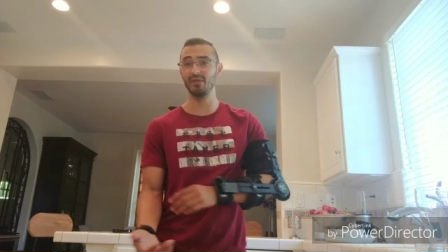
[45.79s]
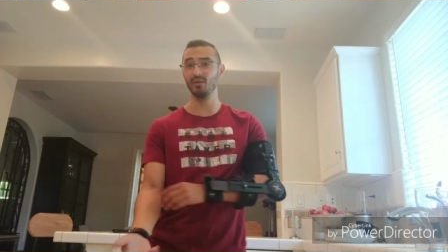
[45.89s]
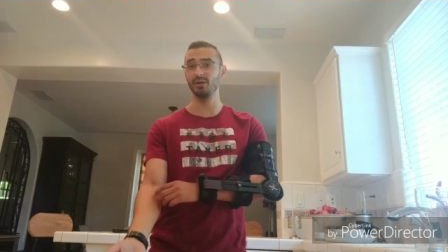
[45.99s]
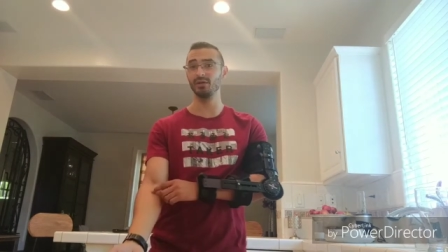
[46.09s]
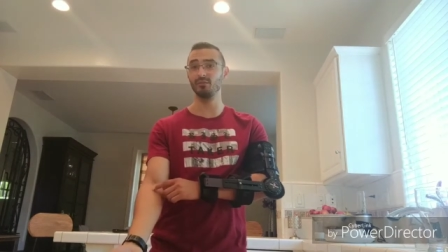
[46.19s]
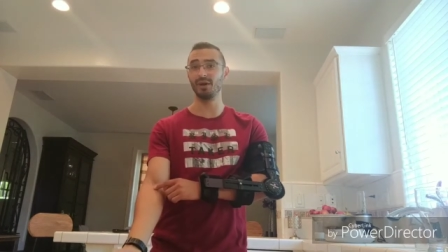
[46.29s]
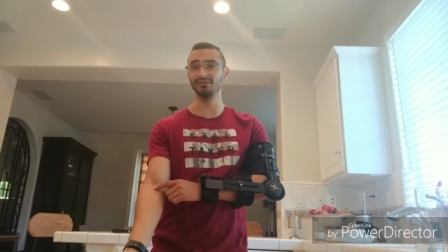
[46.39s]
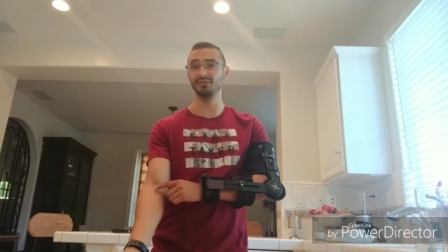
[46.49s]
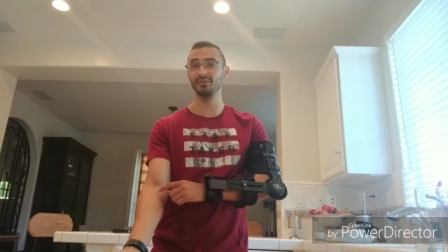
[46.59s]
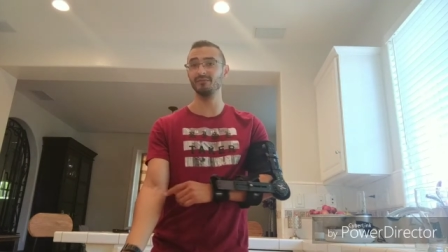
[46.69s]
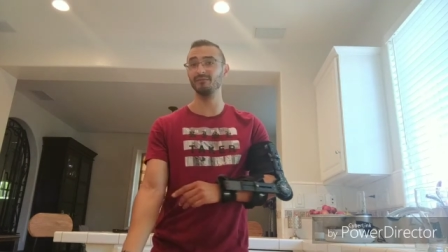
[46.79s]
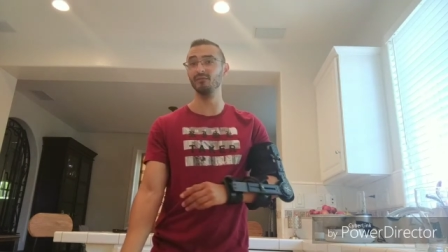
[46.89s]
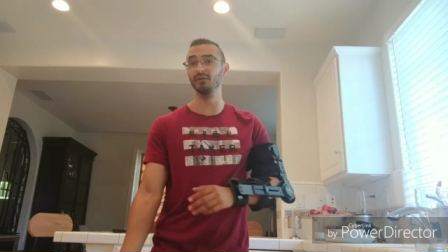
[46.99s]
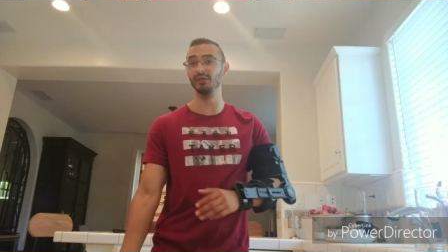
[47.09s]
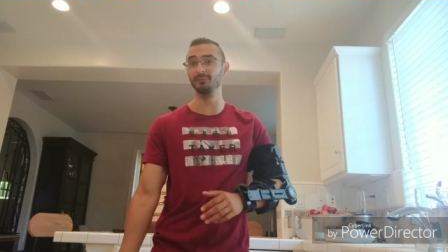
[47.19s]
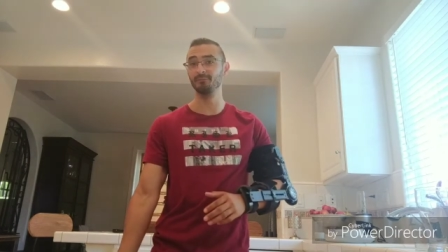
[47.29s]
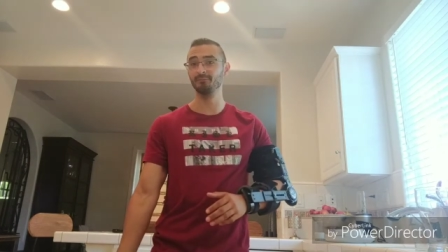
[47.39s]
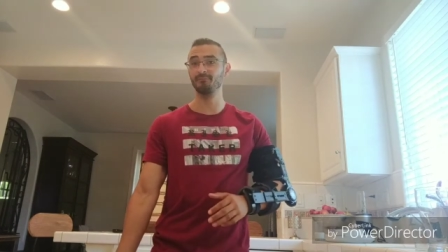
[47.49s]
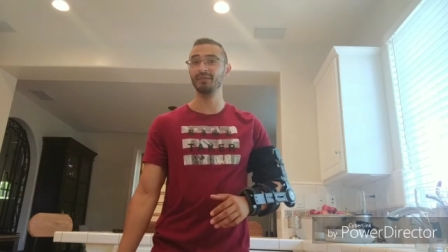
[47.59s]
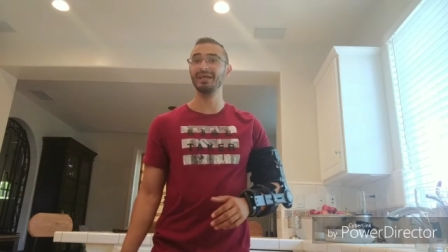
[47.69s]
That way your bicep can fully
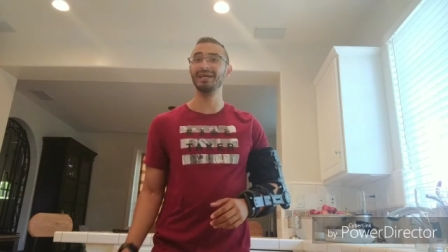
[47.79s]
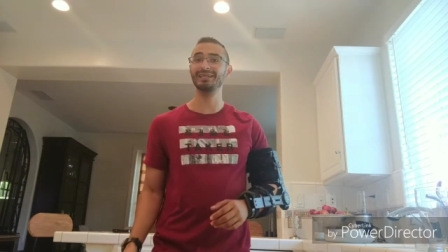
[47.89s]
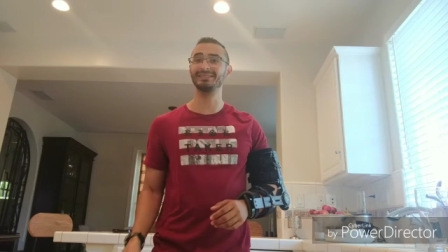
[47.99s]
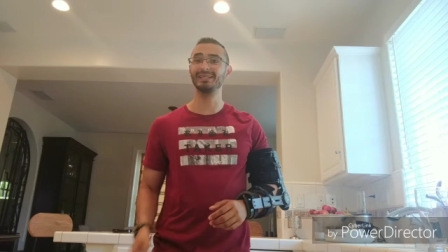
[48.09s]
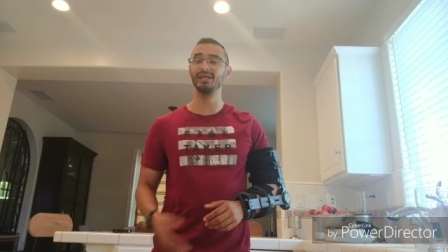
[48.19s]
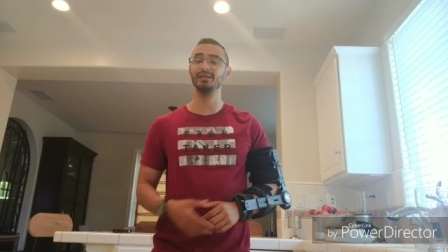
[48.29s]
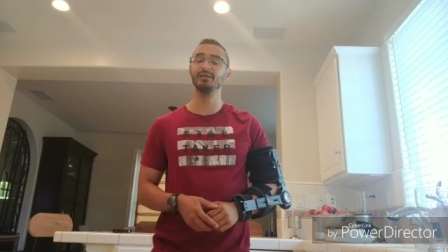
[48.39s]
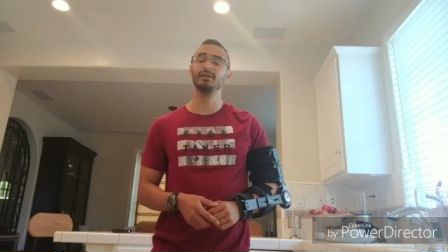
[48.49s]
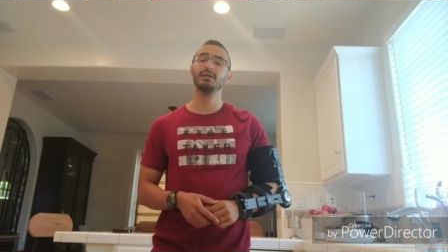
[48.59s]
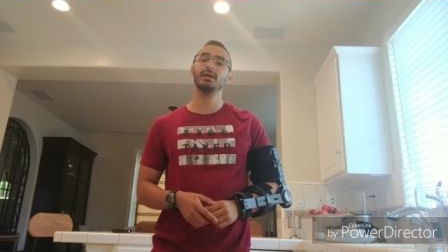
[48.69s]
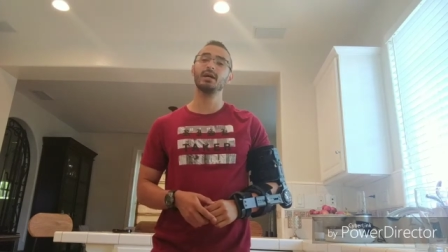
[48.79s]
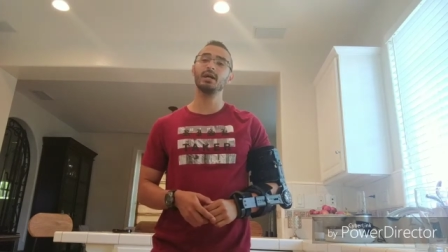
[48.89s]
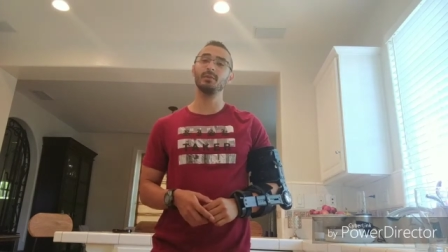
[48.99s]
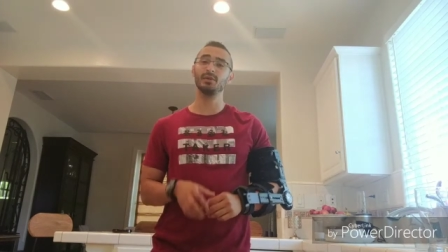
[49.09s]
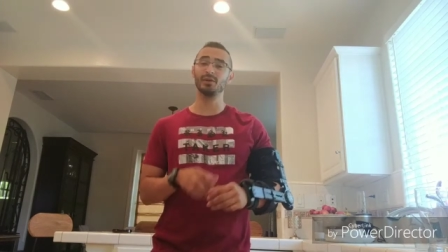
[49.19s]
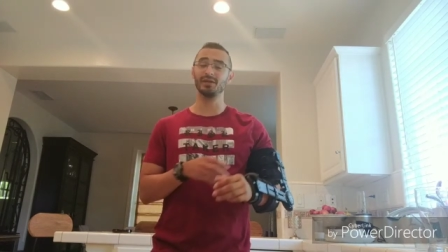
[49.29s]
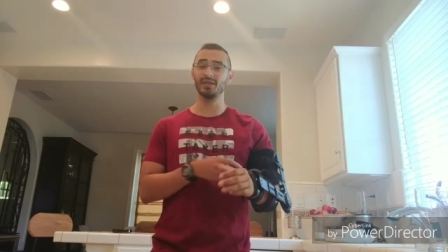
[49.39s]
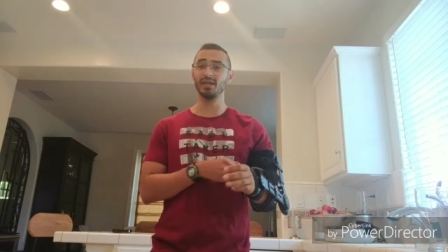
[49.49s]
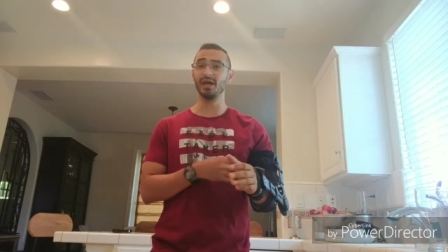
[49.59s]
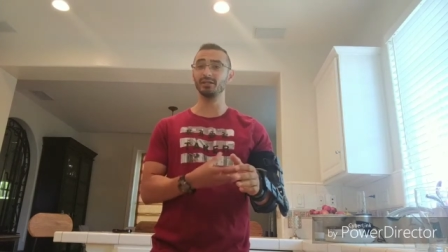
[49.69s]
extend. Get
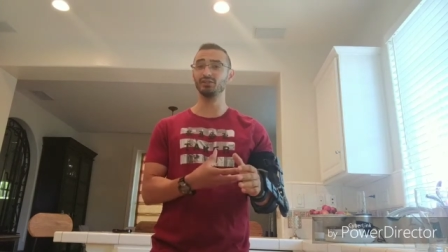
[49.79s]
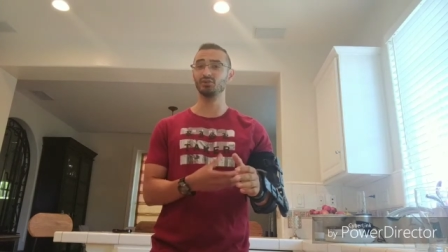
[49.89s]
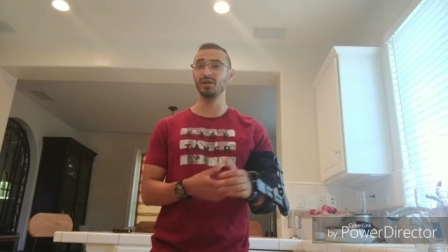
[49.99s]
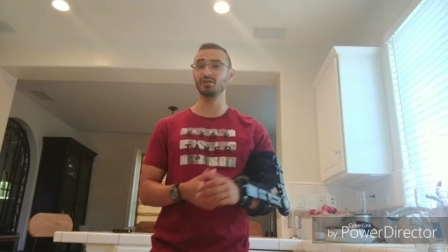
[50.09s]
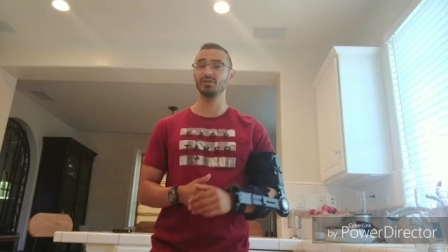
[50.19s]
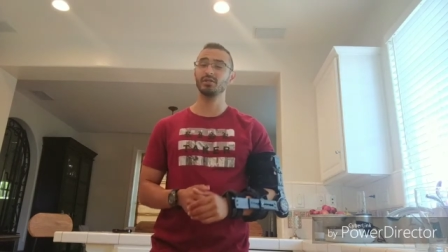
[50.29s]
that nice stretch.